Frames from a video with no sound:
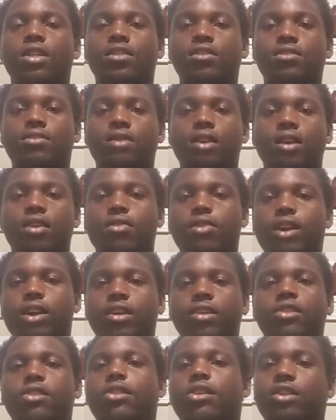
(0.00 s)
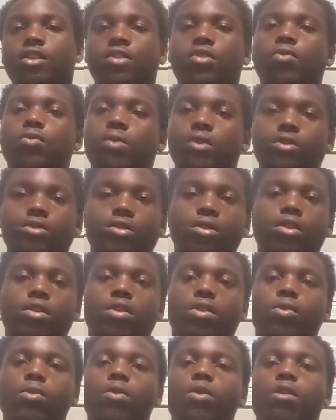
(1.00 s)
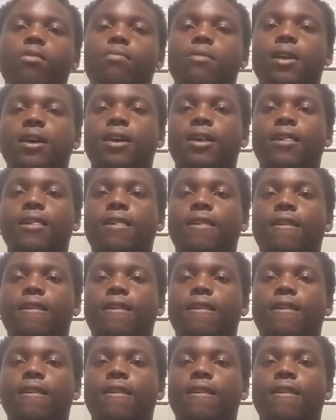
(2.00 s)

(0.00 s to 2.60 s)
You gotta consider the works of the Lord, man.